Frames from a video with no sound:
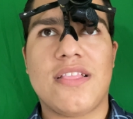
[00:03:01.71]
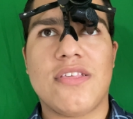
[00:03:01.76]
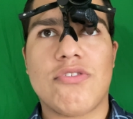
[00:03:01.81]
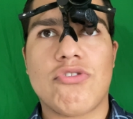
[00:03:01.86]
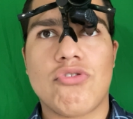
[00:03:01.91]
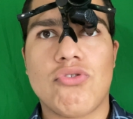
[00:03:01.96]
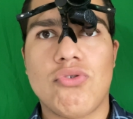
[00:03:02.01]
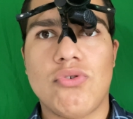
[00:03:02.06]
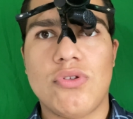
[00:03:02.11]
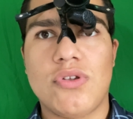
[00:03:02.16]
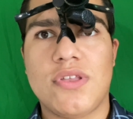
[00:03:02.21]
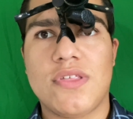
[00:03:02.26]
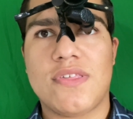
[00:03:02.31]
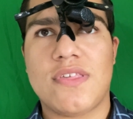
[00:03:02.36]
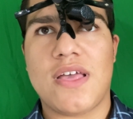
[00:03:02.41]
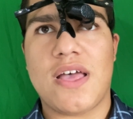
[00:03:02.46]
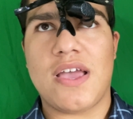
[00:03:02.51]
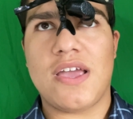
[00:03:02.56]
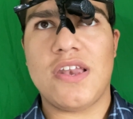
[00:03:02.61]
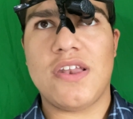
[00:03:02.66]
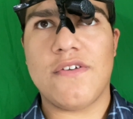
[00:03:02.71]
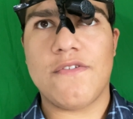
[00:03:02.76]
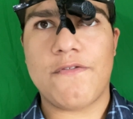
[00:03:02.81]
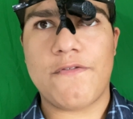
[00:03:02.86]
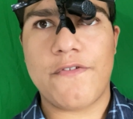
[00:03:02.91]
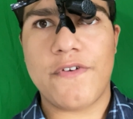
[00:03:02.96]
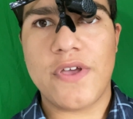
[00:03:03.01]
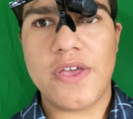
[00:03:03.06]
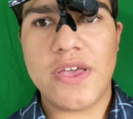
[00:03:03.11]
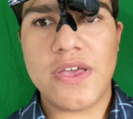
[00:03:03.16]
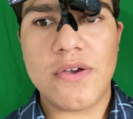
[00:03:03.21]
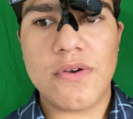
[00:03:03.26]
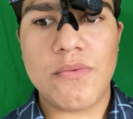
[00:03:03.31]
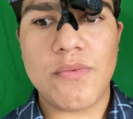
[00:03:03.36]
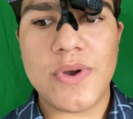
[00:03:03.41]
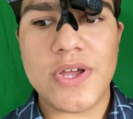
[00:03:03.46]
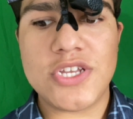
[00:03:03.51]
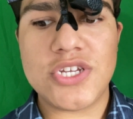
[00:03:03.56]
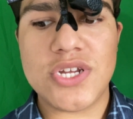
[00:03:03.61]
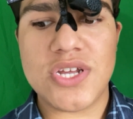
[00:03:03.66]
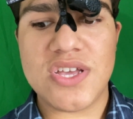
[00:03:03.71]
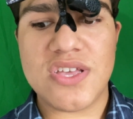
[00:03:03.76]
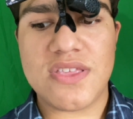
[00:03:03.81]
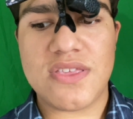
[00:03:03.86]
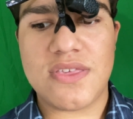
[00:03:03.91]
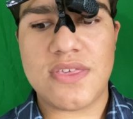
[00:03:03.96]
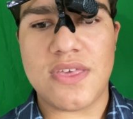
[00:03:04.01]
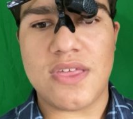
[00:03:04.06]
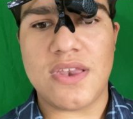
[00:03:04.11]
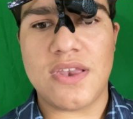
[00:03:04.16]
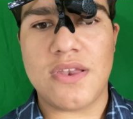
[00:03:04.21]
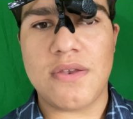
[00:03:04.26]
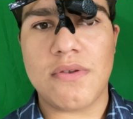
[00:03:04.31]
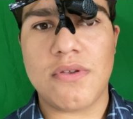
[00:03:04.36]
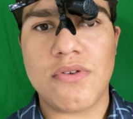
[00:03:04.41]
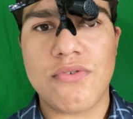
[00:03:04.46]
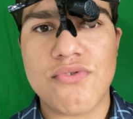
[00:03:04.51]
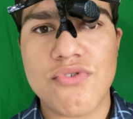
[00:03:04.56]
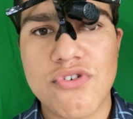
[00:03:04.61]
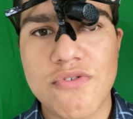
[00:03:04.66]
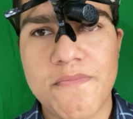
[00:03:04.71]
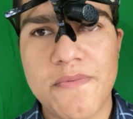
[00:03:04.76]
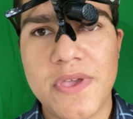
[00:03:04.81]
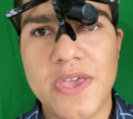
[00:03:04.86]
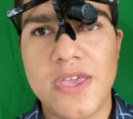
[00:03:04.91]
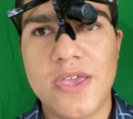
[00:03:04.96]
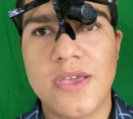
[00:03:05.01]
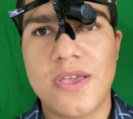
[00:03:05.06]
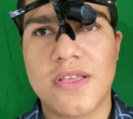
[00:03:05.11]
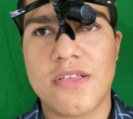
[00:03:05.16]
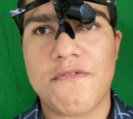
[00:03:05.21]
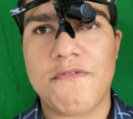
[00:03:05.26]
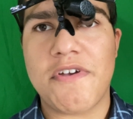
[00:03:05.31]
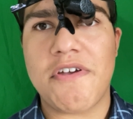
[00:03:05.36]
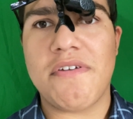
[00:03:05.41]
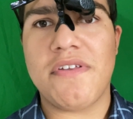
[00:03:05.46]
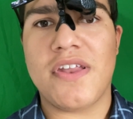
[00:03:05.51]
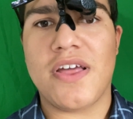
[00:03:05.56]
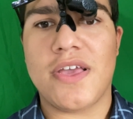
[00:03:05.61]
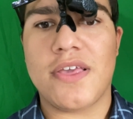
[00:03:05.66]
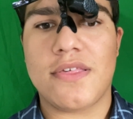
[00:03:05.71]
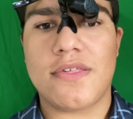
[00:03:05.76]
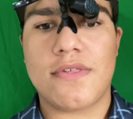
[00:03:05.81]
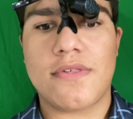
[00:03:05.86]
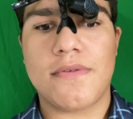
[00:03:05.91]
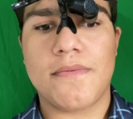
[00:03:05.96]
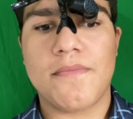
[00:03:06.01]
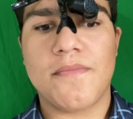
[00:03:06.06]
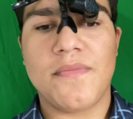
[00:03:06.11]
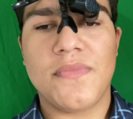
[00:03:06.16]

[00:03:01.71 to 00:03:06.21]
this whole design of widgets and grouping. It's very nice.